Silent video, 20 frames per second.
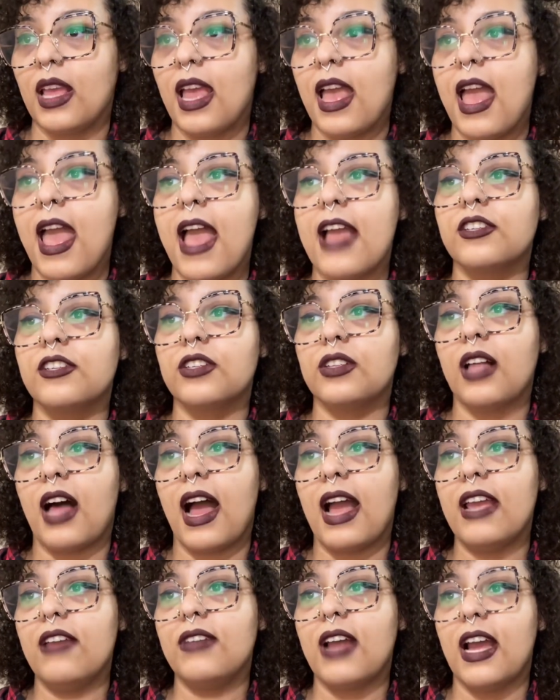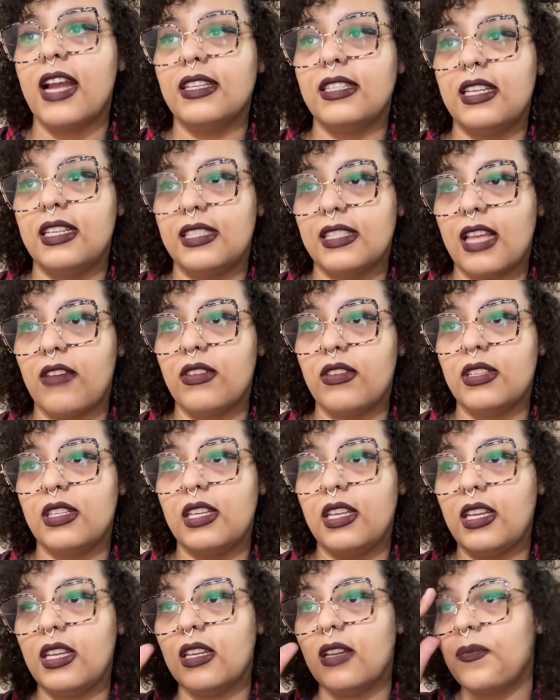In July of
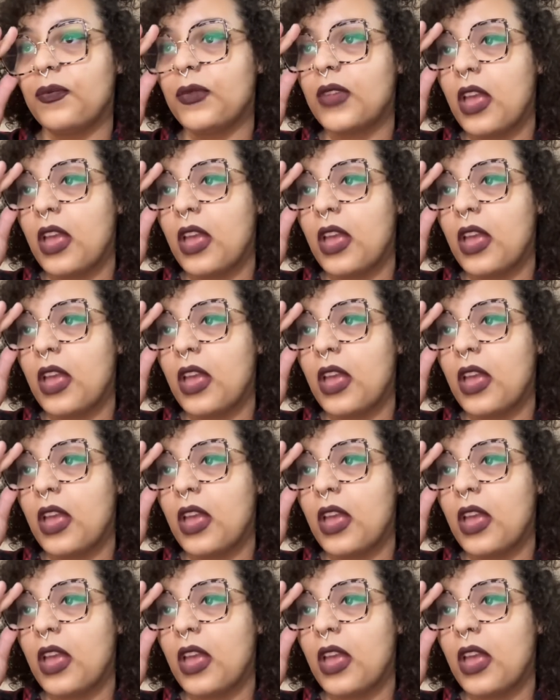1917,